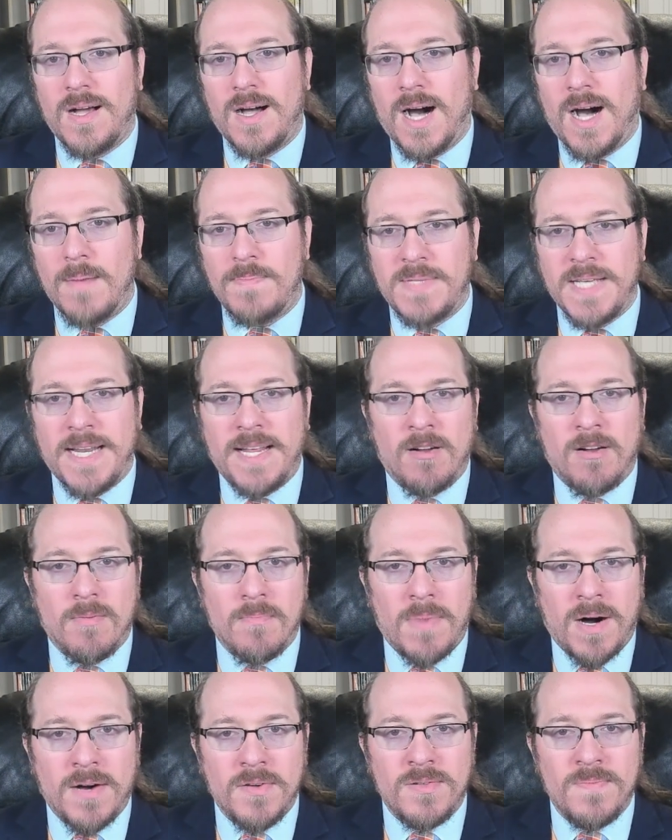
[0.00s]
Updating our
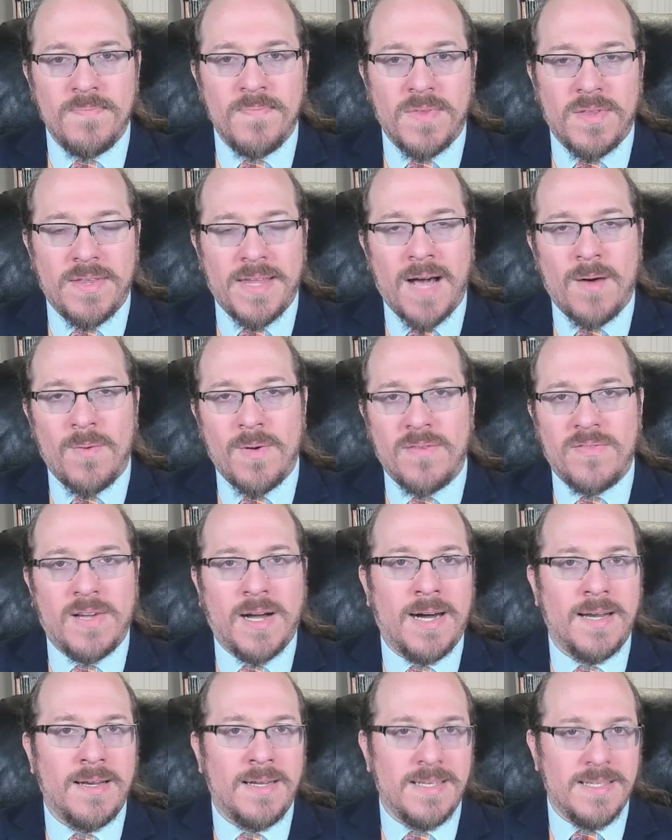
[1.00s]
model, now we've
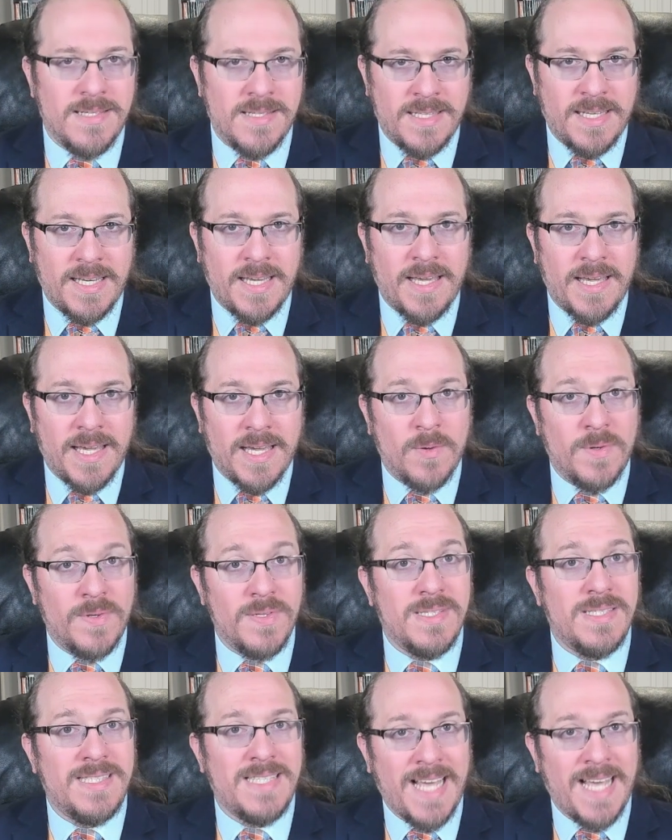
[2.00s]
got z
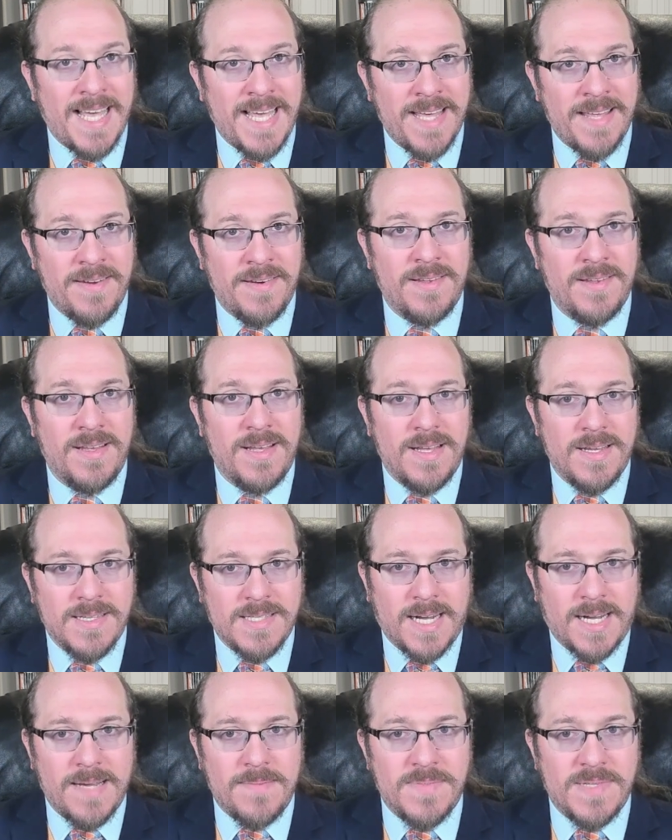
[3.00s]
equals 10
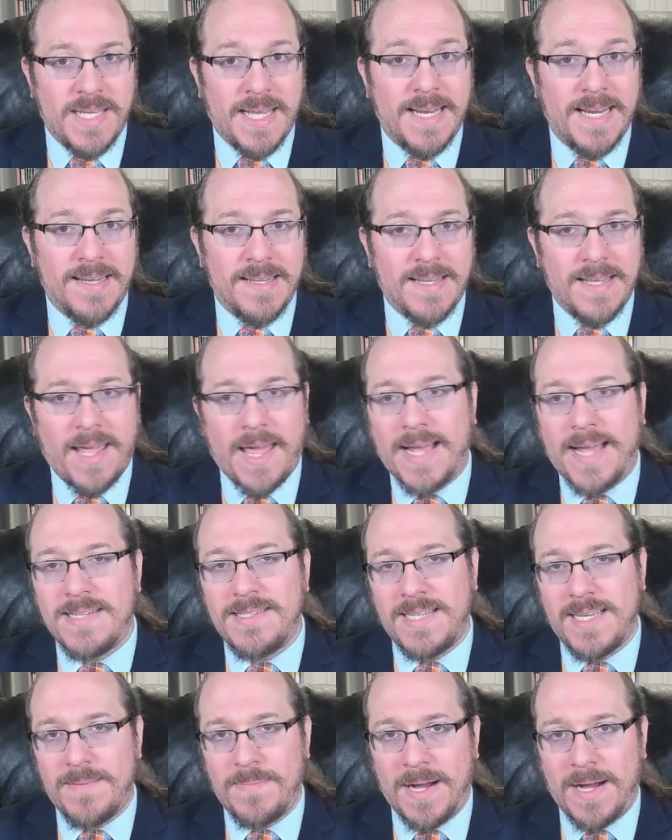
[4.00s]
times e to the
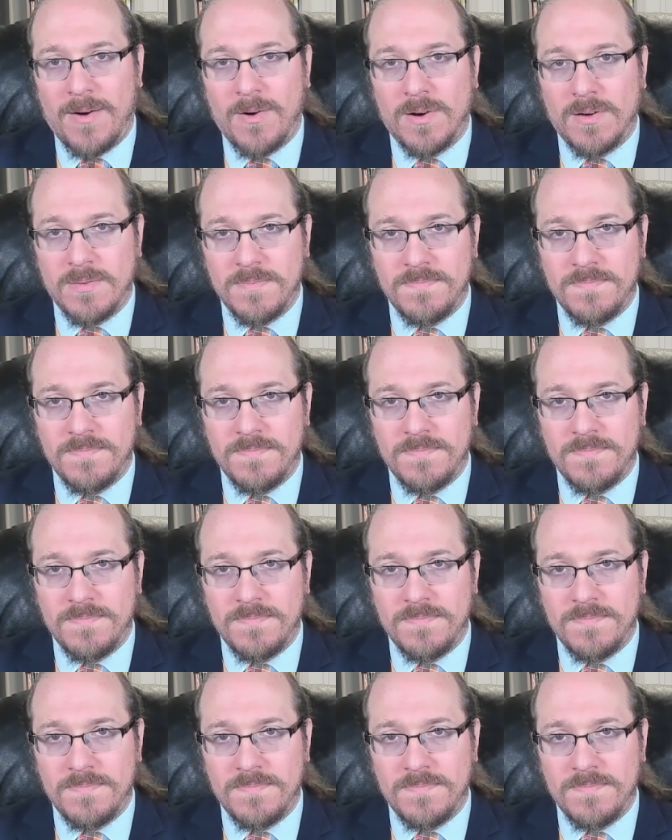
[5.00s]
kt power.